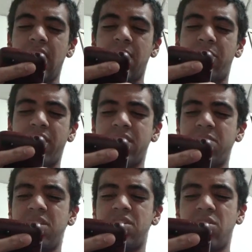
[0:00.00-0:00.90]
It
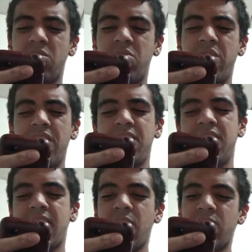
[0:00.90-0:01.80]
impressed me so
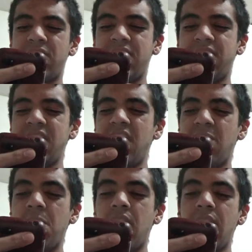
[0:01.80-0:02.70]
greatly that I went to see
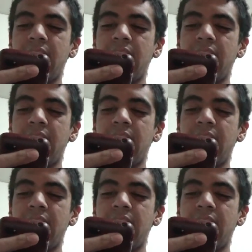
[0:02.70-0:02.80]
him.